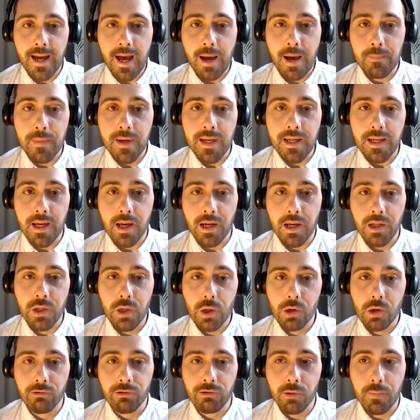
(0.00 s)
Happy
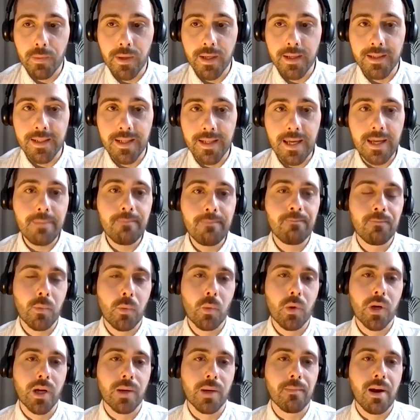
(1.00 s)
Europe Day.
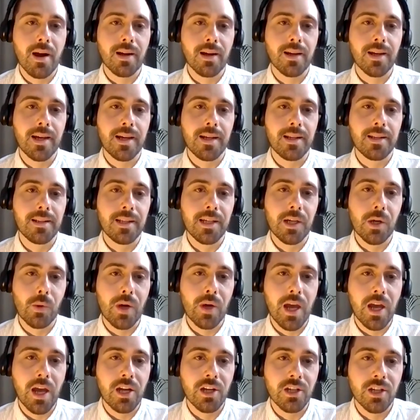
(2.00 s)
We're marking the
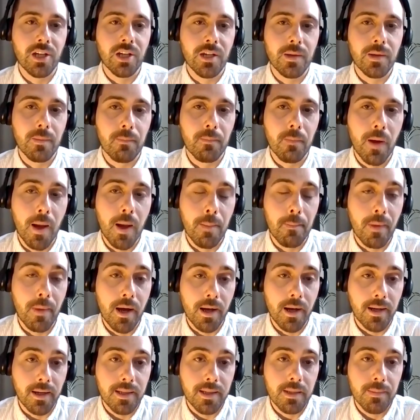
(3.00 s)
occasion
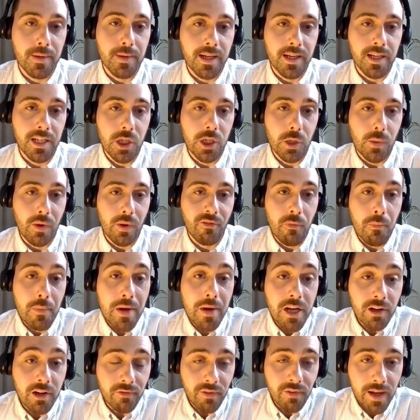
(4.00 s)
by speaking to a
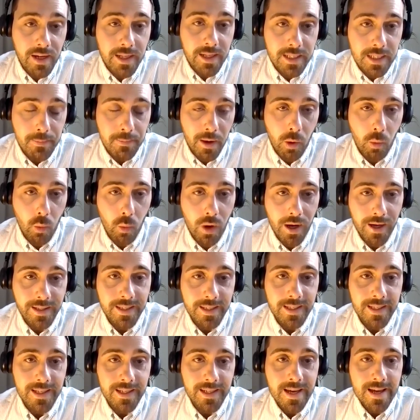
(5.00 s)
familiar face about why
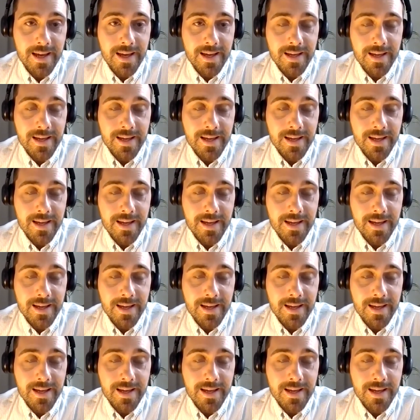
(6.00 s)
the